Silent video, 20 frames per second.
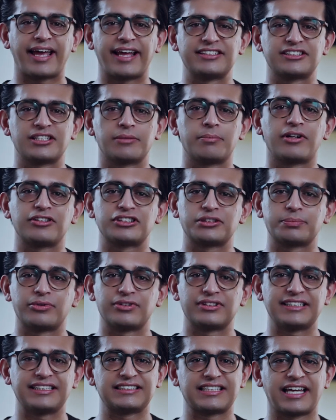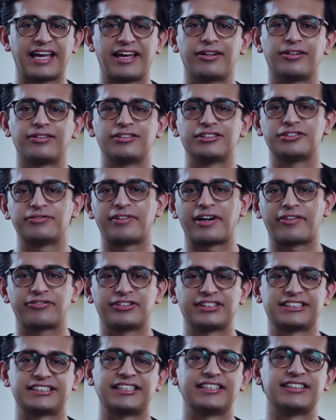enter multiple details,
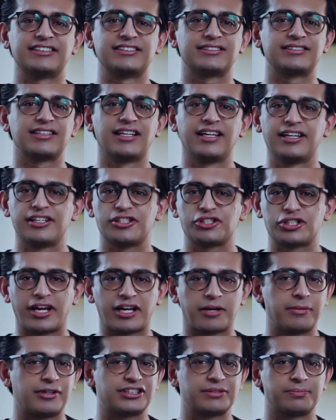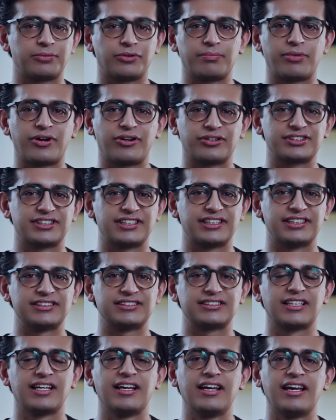references, check multiple boxes,